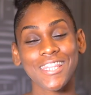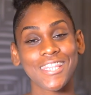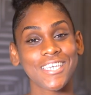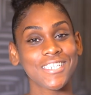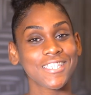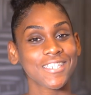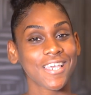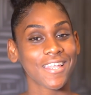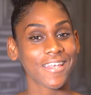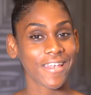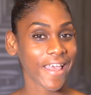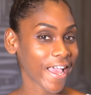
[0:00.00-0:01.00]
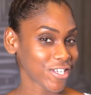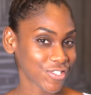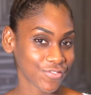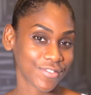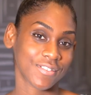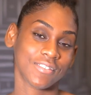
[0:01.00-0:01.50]
this
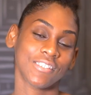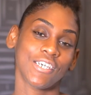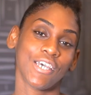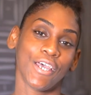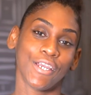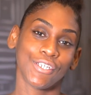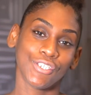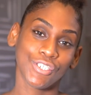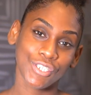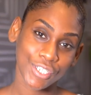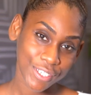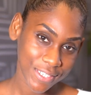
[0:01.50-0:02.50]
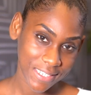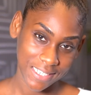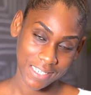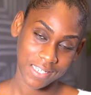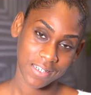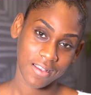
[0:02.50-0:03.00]
natural
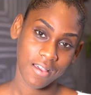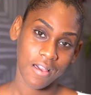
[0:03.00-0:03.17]
journey